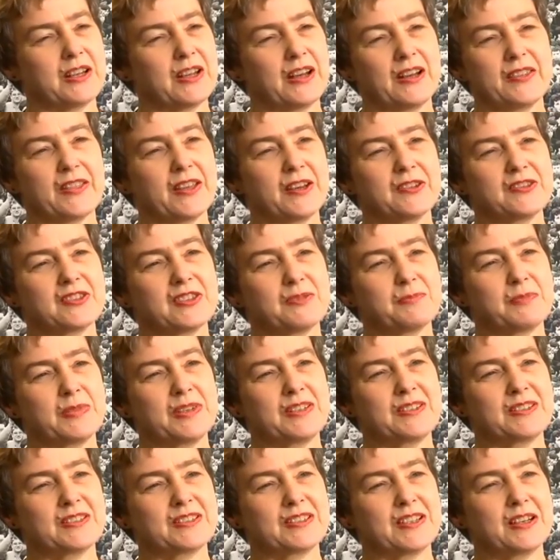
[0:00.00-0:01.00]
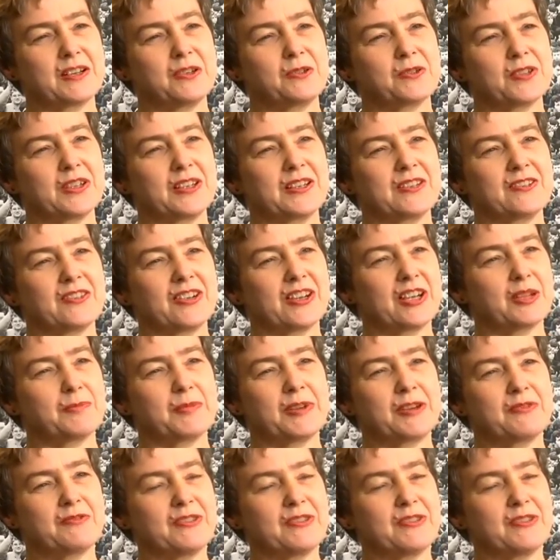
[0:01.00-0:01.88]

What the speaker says: And those have been sold incredibly